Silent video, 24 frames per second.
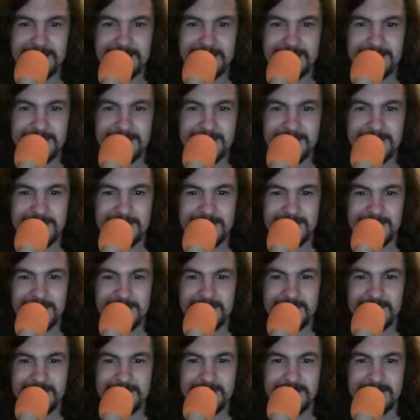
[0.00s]

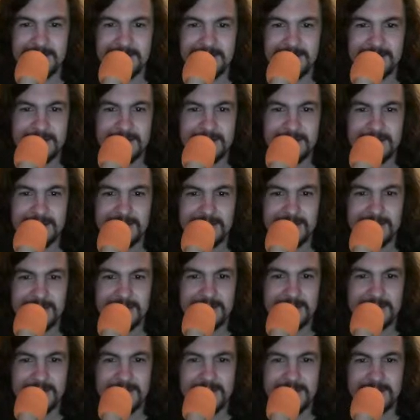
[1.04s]

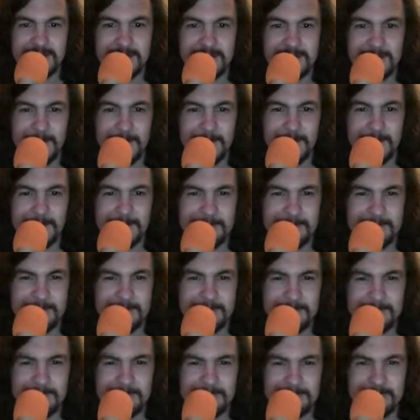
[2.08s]

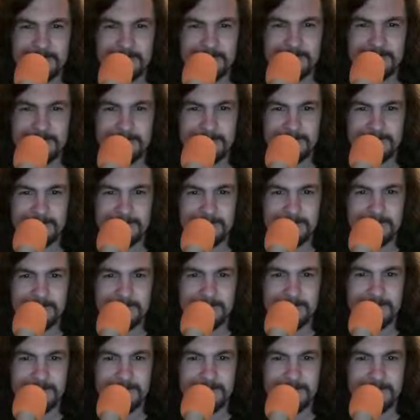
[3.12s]

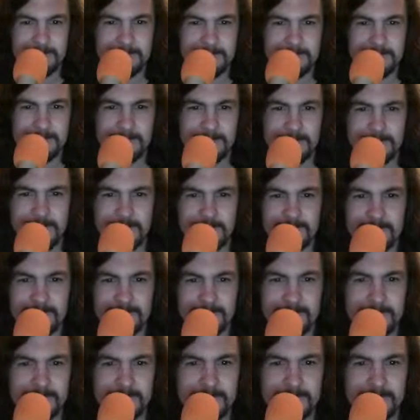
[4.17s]

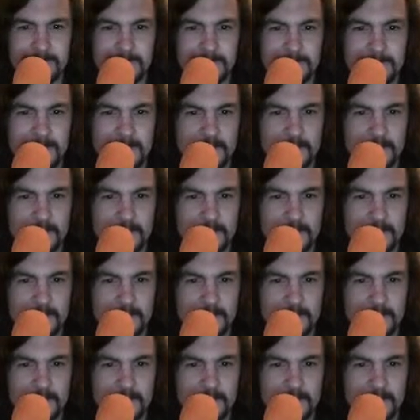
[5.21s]
(no one is talking)